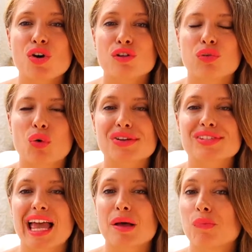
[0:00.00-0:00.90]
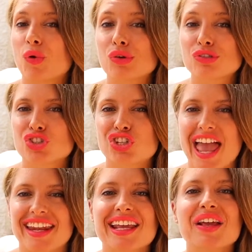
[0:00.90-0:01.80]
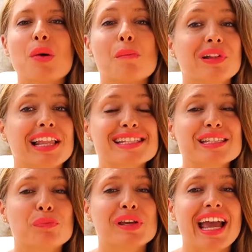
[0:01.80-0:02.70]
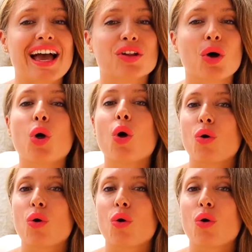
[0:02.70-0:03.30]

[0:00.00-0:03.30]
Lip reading: For example, Janet plays the piano